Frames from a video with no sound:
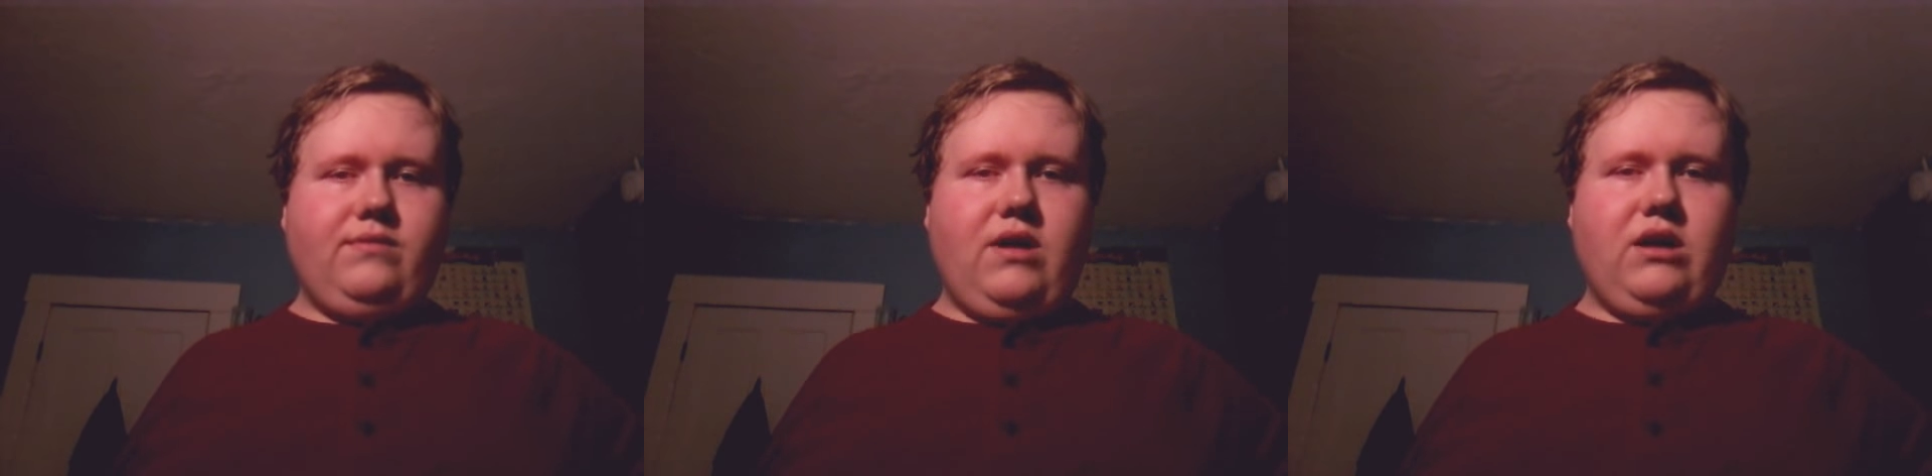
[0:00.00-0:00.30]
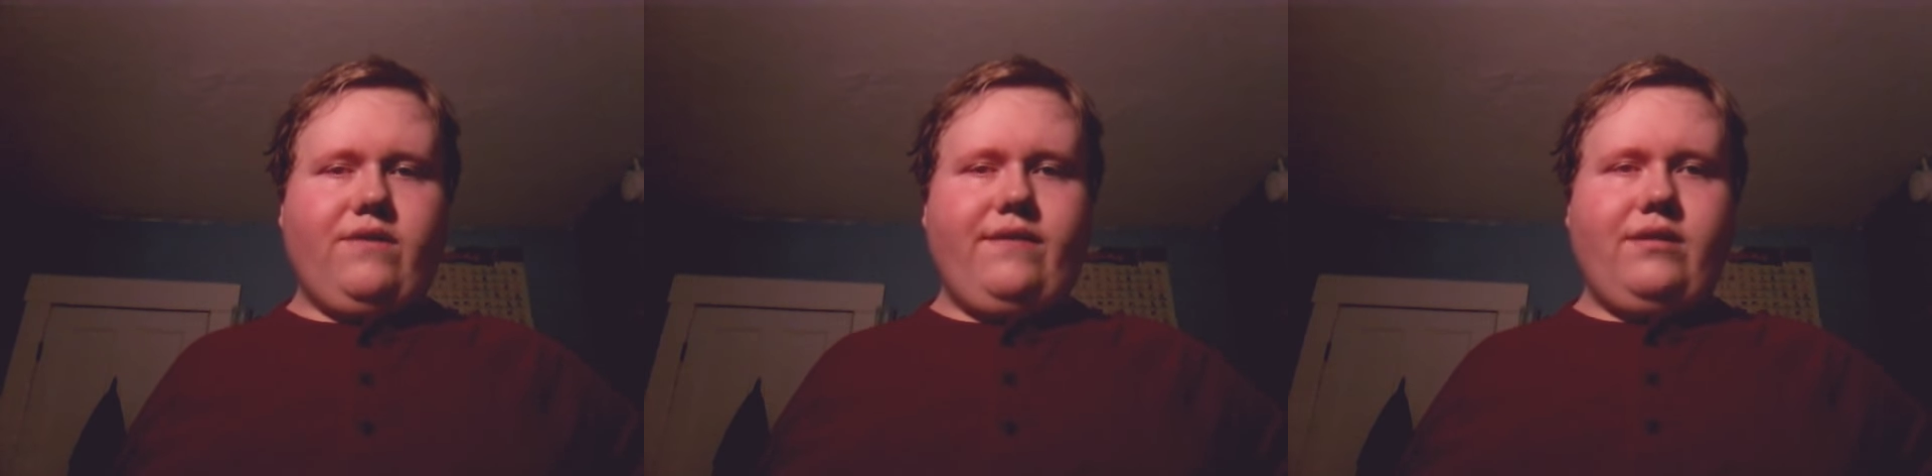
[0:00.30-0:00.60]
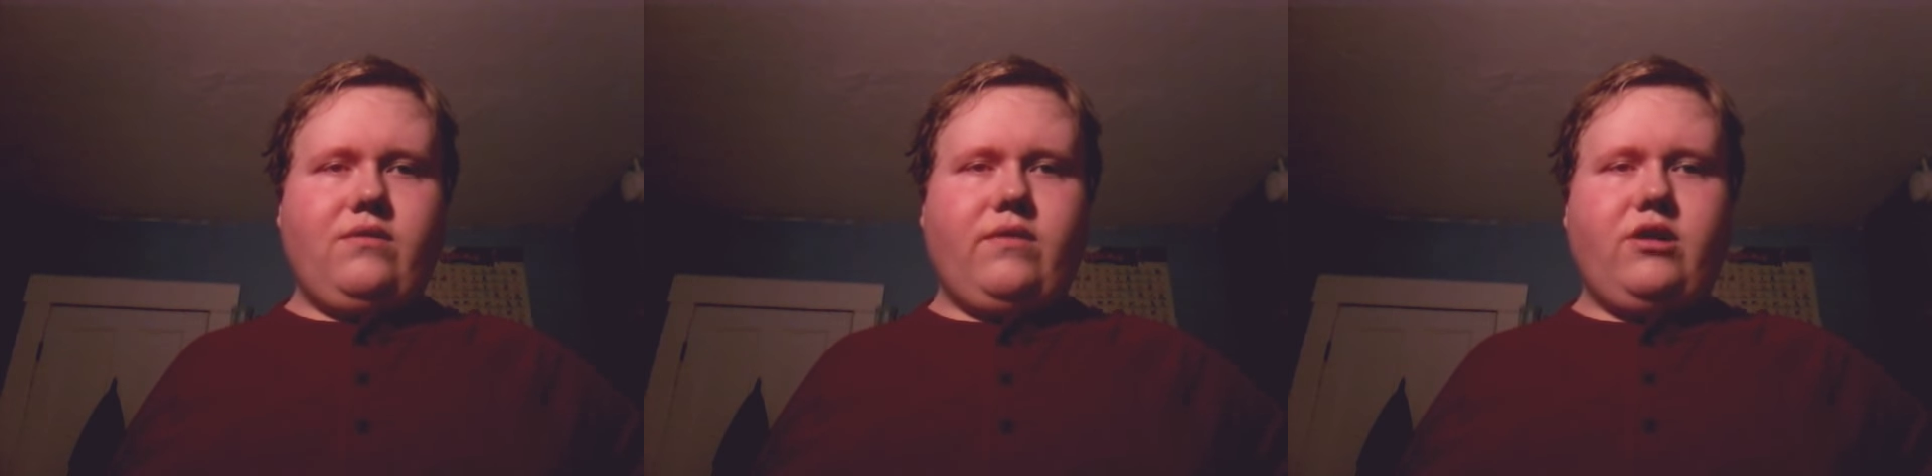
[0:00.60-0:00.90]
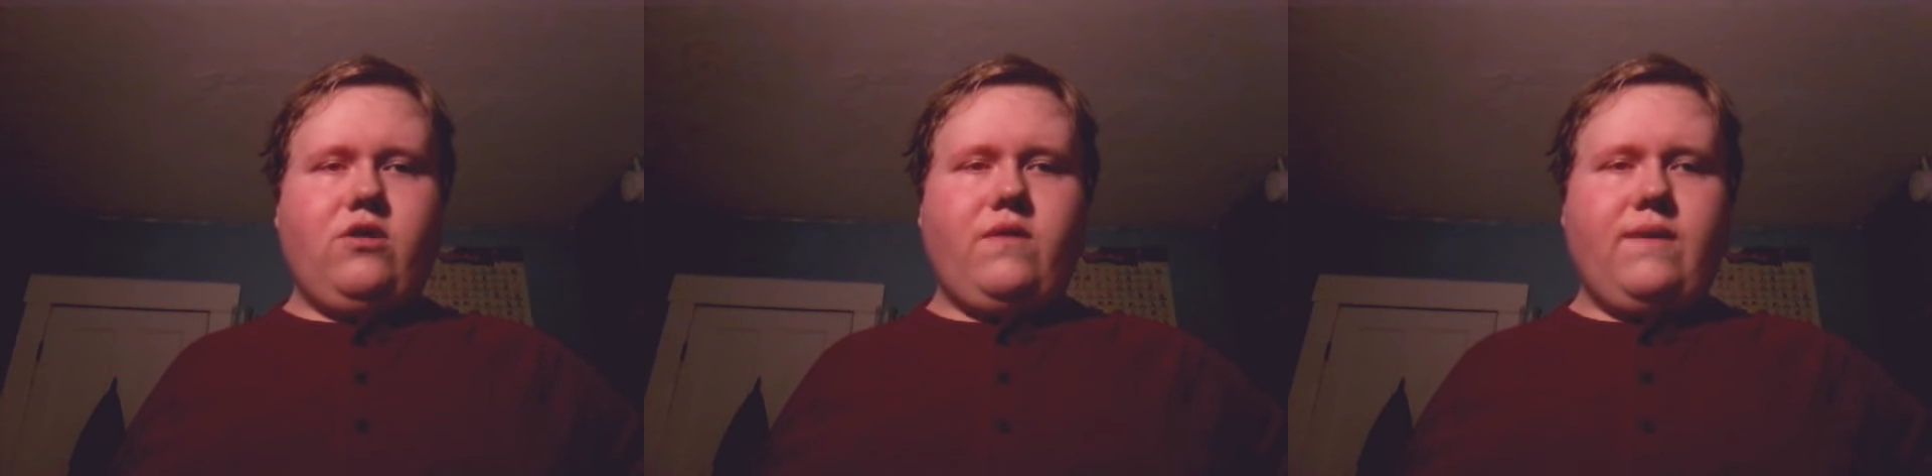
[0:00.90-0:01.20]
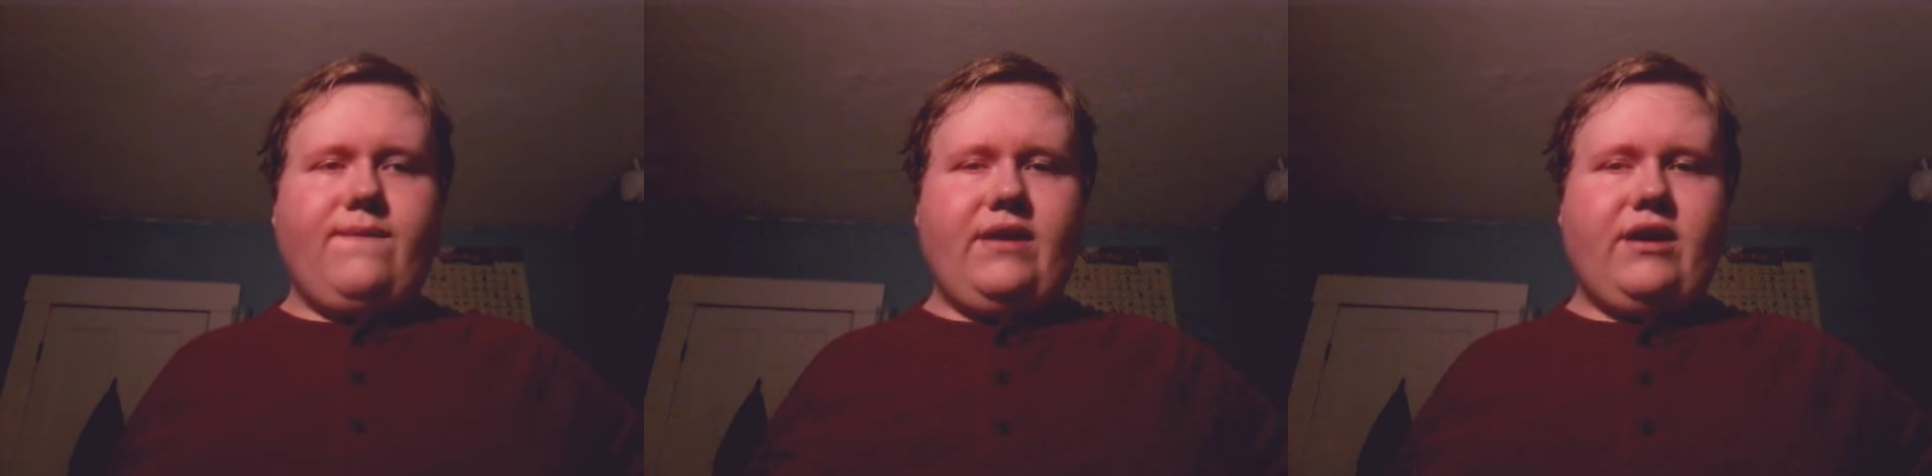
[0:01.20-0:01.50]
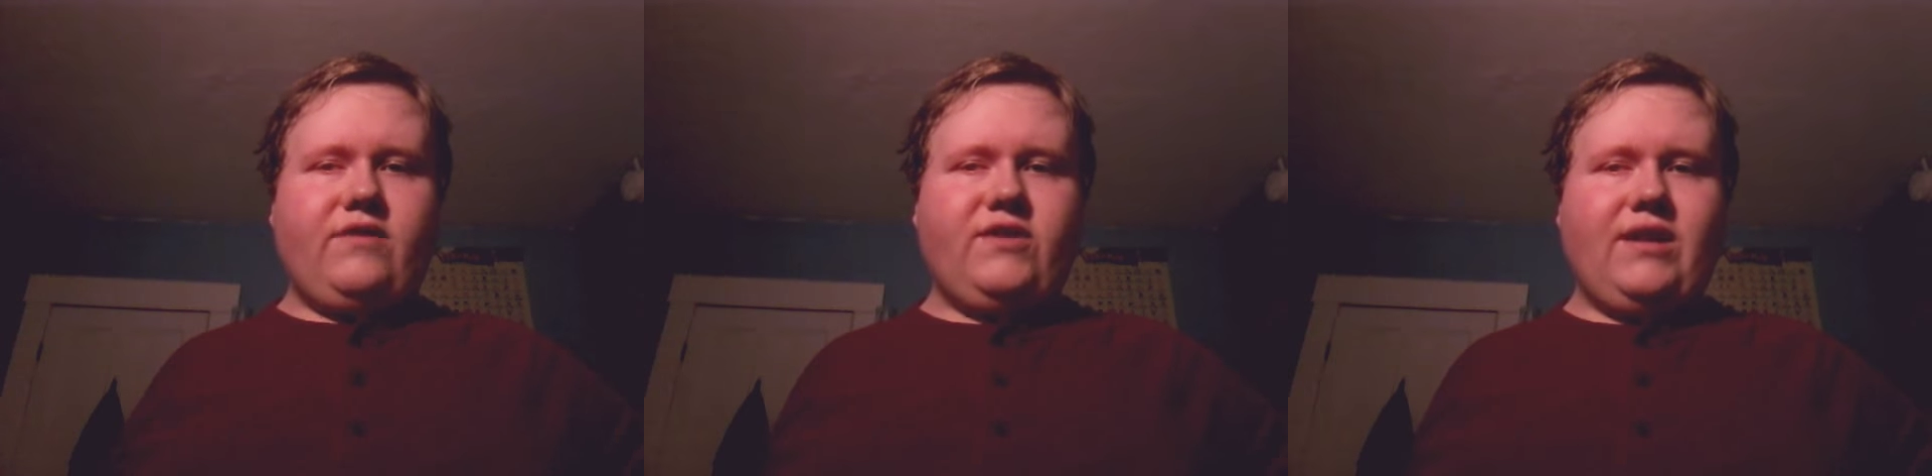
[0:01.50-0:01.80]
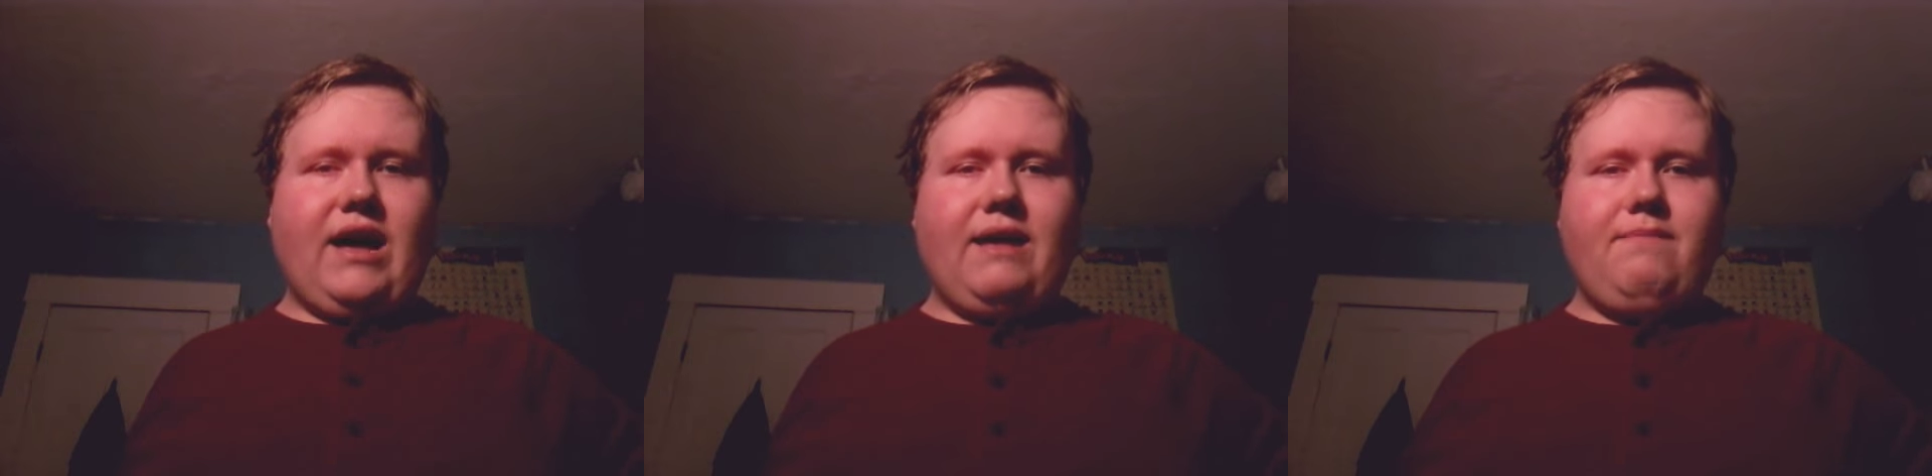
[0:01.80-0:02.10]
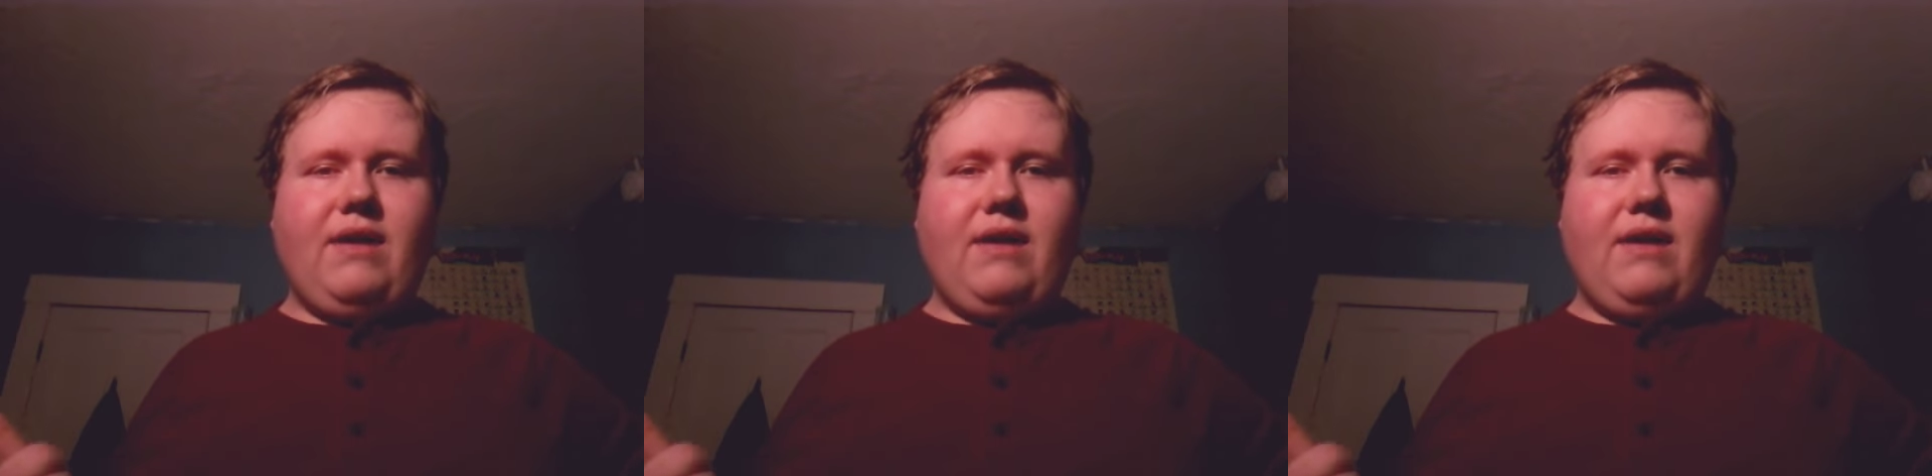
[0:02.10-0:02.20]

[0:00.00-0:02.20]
We're going on vacation at